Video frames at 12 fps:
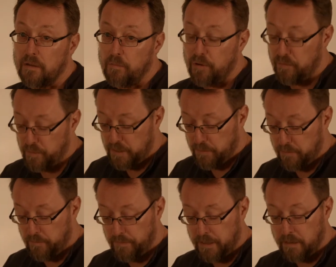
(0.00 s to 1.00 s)
number of people
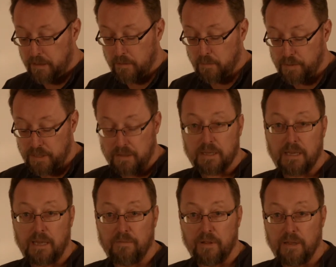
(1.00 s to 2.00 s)
within the
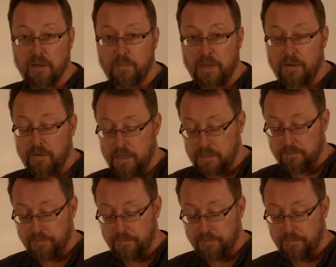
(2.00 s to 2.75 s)
cave at that period.